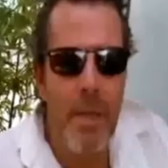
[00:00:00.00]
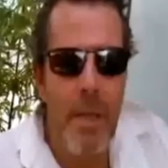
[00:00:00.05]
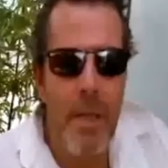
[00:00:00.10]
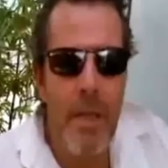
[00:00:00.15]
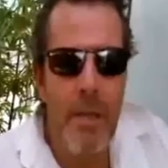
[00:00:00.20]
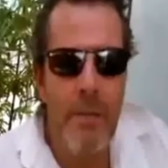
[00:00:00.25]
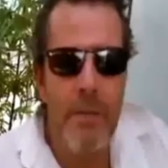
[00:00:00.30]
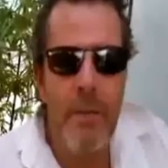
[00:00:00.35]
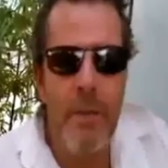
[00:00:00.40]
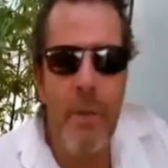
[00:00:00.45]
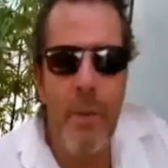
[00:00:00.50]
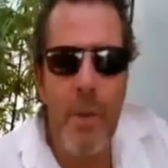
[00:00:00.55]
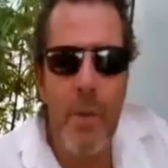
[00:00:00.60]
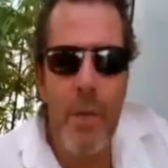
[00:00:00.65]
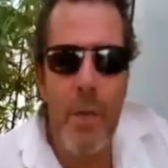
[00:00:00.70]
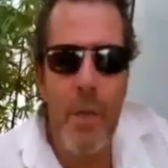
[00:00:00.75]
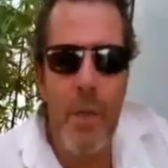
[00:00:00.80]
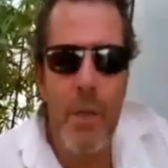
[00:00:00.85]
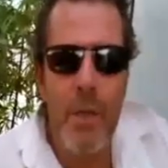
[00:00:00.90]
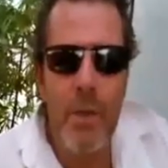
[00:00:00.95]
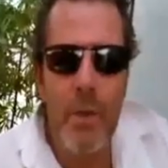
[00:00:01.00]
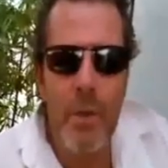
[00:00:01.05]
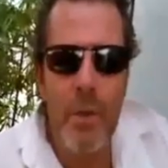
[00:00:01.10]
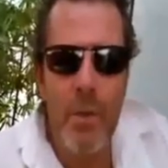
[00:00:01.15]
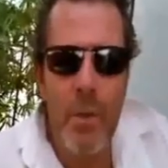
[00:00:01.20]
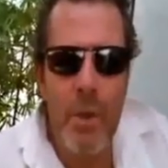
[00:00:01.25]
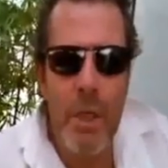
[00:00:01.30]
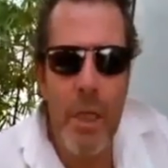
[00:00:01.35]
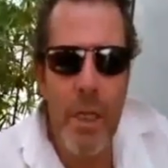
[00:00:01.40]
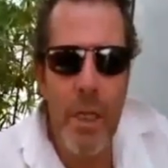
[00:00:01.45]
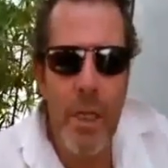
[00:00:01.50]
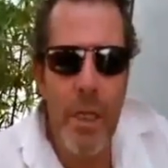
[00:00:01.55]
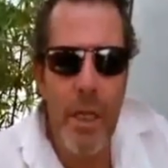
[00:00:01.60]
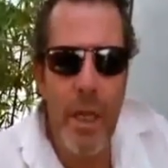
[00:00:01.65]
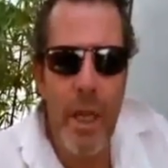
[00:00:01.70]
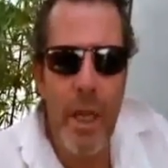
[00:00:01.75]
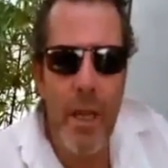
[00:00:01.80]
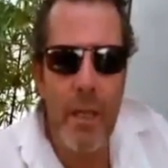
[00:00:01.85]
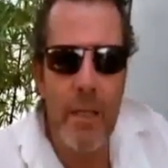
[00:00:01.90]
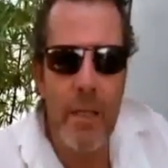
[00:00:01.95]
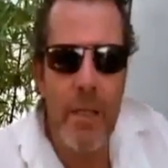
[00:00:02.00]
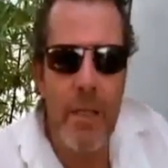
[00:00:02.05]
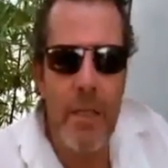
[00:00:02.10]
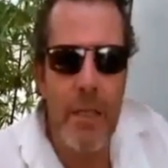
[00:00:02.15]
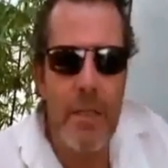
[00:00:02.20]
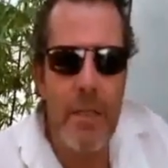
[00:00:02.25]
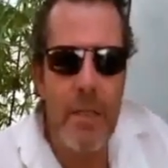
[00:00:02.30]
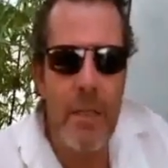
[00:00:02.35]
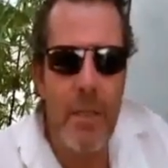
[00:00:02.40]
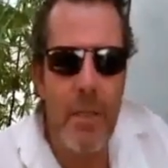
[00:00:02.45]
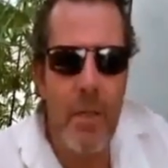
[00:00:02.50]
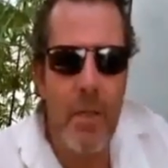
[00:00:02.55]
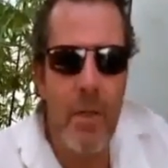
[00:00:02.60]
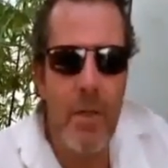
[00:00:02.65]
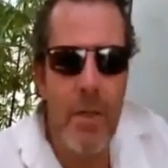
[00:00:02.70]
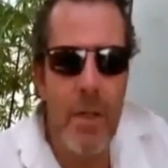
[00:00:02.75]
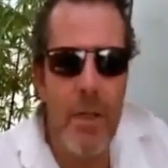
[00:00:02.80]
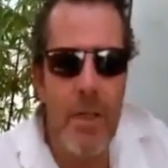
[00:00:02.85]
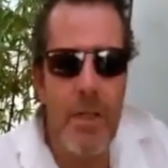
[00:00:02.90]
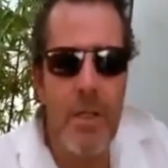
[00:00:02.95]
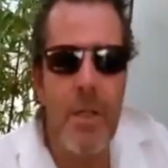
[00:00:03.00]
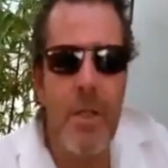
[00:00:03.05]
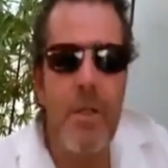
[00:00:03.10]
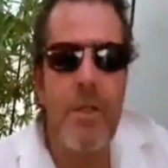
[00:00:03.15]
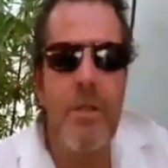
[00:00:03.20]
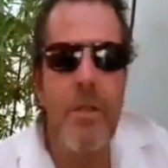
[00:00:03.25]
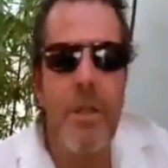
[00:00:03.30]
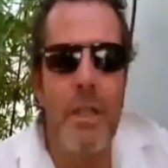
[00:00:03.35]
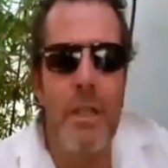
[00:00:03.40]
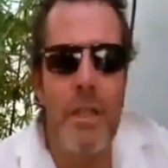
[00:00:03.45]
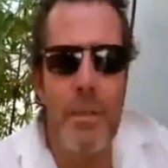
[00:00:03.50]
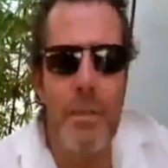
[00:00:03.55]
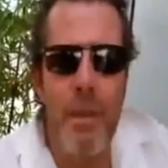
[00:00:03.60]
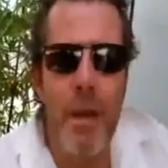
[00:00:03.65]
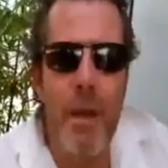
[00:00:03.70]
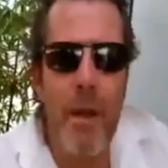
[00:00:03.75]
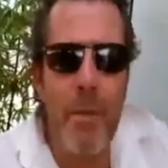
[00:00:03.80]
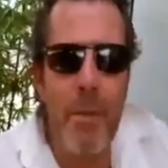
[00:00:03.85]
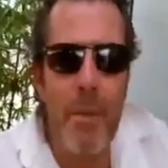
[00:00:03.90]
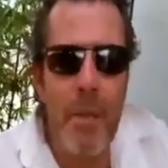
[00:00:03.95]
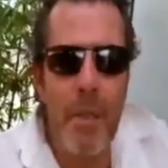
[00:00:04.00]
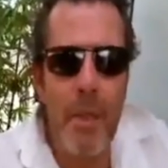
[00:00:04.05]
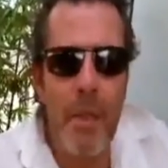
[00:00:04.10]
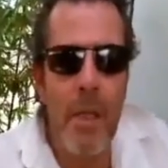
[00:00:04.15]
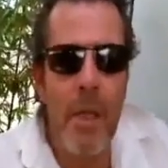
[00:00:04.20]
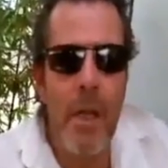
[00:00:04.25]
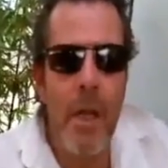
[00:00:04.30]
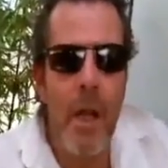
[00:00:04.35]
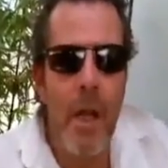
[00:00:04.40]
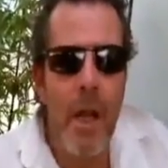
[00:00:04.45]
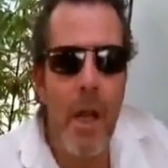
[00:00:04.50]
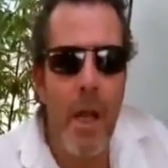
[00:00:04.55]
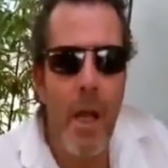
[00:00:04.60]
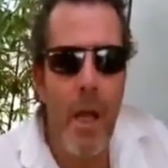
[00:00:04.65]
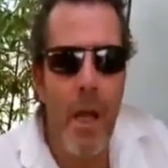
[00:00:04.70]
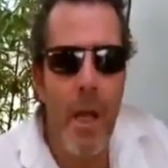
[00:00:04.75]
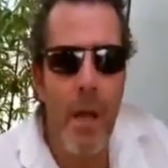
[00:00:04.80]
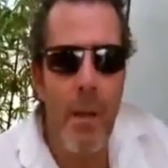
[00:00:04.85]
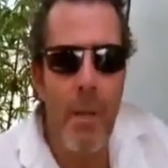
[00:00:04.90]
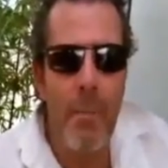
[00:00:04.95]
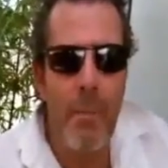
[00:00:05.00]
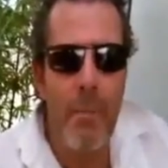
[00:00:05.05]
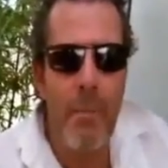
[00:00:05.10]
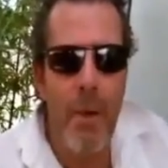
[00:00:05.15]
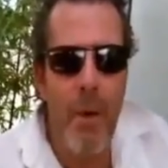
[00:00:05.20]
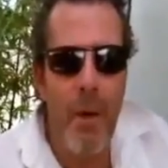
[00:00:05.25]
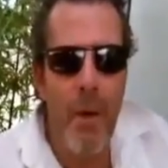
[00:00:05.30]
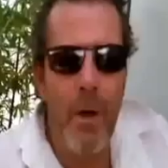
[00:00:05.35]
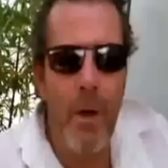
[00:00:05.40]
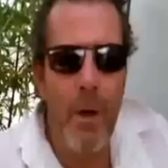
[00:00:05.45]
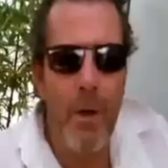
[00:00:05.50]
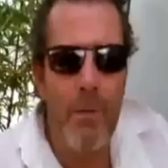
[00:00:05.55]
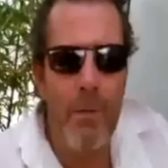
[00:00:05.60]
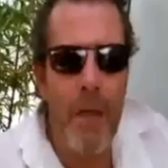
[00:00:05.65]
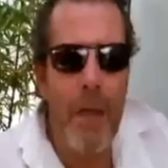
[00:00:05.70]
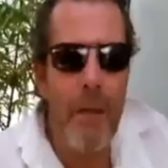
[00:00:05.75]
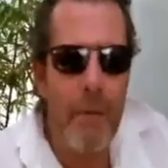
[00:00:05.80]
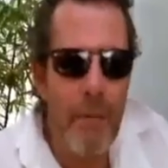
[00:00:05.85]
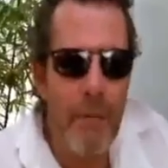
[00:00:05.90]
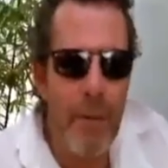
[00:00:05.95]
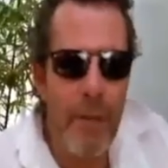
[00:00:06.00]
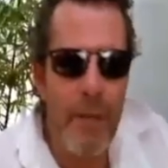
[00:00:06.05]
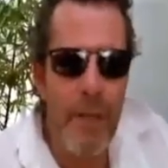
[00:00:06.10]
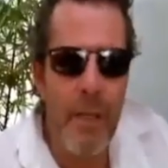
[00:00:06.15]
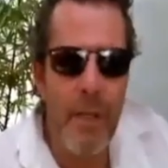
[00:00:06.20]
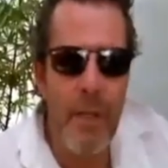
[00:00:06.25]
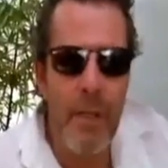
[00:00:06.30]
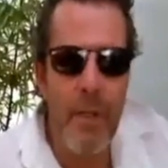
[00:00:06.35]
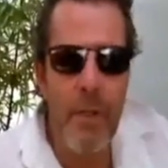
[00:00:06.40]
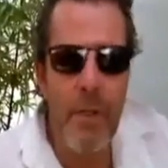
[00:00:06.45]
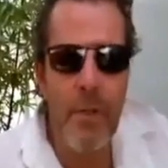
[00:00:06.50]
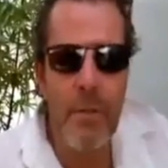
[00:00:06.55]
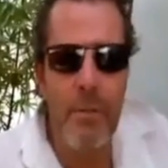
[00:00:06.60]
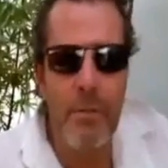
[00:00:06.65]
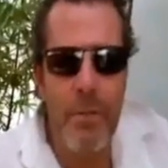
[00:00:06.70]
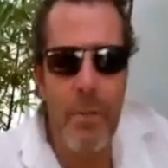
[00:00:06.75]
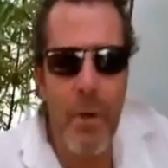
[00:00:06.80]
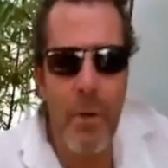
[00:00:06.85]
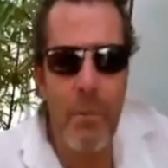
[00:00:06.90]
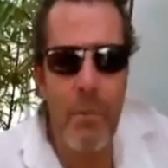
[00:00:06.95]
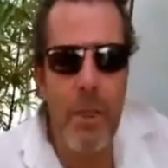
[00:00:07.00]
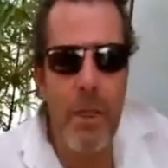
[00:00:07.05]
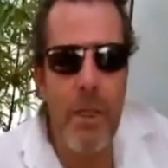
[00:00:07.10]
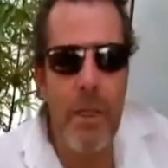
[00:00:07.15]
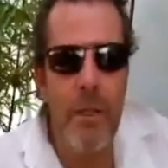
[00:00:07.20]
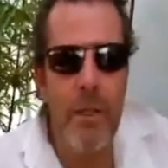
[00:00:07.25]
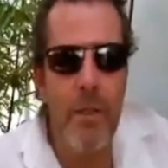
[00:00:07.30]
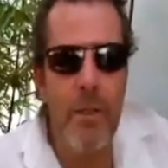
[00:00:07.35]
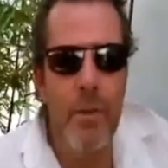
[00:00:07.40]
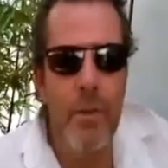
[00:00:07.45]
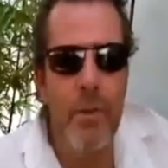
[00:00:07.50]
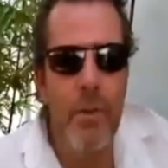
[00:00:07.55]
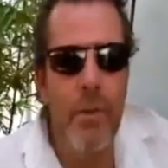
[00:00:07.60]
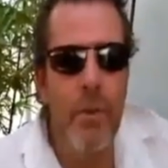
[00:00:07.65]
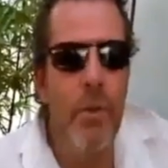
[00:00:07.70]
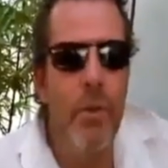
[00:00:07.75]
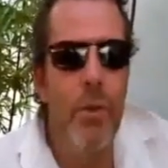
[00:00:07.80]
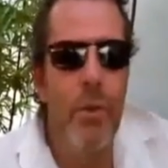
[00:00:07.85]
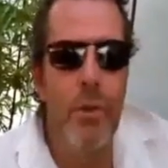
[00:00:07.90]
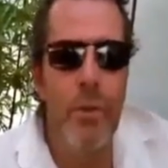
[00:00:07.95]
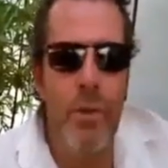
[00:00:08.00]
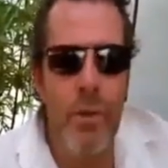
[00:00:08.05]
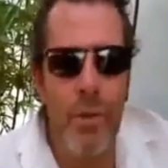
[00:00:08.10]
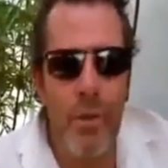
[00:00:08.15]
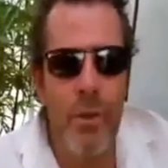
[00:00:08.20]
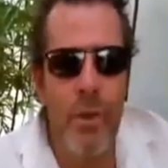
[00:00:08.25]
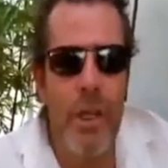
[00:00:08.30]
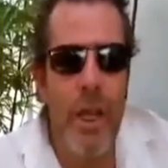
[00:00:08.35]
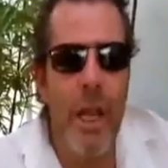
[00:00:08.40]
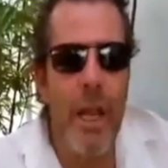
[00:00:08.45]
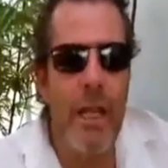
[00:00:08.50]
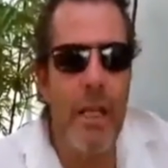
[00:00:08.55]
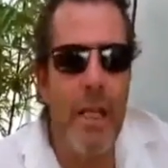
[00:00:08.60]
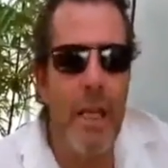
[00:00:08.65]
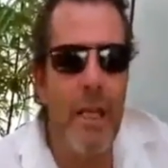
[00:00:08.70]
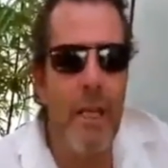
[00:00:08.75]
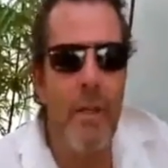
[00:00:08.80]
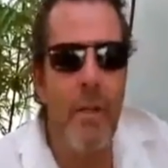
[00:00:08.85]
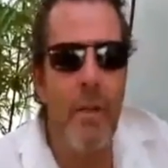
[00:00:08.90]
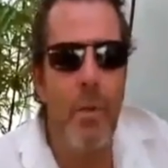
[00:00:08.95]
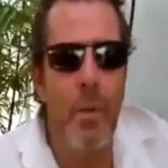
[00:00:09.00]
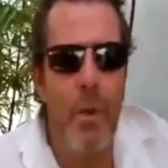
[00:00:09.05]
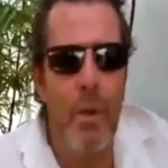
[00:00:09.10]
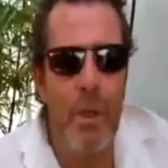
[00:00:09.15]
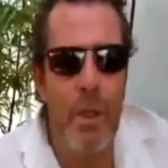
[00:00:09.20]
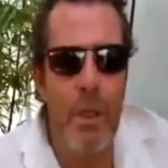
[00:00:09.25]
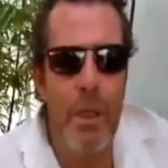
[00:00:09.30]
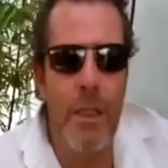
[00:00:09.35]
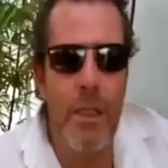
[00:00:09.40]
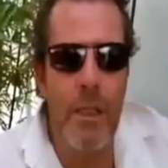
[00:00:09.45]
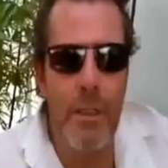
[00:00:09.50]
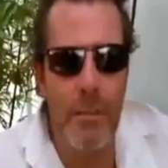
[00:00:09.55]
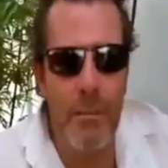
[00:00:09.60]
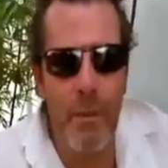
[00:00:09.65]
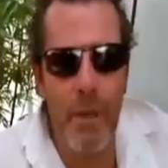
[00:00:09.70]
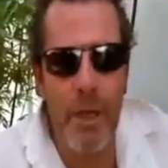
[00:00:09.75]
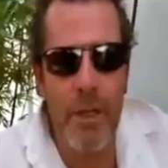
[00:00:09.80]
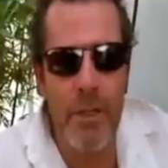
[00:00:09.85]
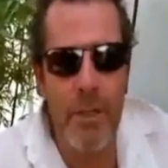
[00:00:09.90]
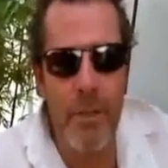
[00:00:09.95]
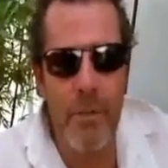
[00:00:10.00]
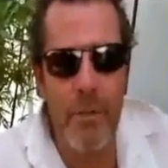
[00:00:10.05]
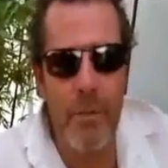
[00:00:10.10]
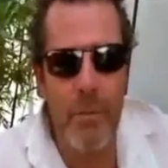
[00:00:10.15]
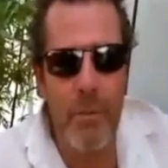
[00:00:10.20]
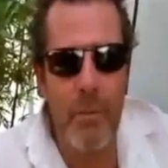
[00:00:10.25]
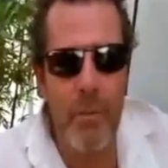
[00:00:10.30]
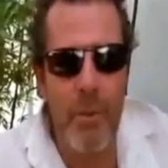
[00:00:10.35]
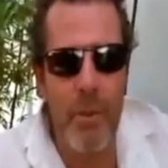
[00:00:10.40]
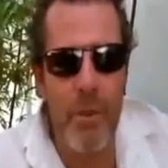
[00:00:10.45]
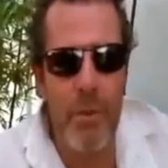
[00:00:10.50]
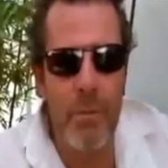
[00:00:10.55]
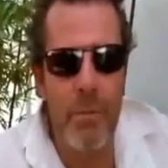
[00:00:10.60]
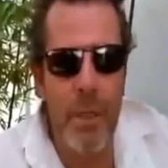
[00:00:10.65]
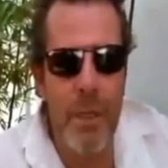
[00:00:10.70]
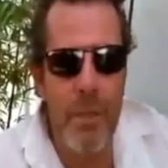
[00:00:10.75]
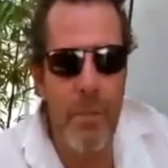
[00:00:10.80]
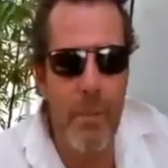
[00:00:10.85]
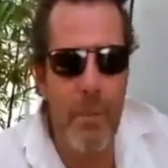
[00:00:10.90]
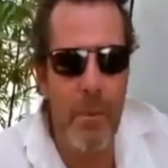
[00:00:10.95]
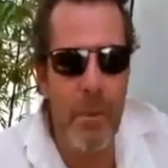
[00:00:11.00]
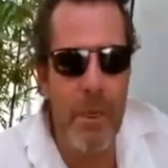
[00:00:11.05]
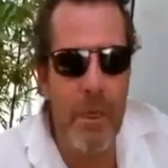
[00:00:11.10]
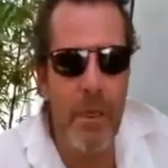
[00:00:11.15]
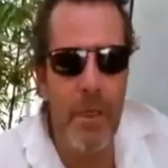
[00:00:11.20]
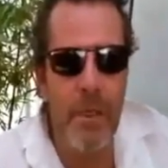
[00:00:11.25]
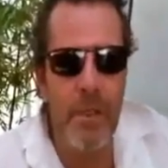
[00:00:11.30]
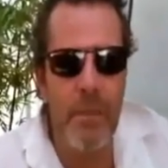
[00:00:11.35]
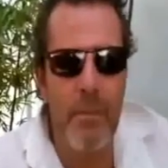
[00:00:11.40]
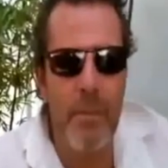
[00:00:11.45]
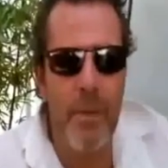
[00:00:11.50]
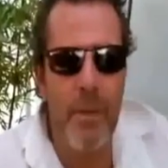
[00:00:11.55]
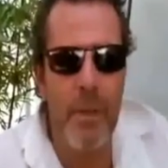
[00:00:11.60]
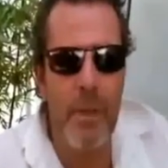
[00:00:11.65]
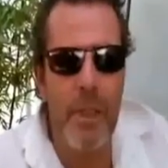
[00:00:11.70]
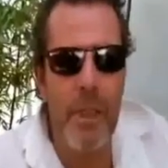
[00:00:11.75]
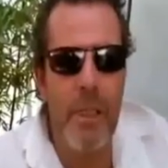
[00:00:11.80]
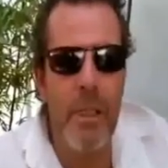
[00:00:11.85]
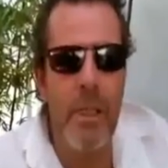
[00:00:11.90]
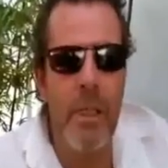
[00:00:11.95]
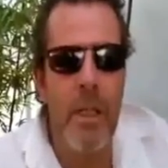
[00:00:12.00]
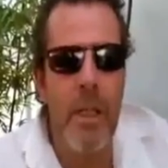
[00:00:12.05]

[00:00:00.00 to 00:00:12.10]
If you were looking at this on a social experiment, of everything you could probably do to create inequality and oppression with people in a community,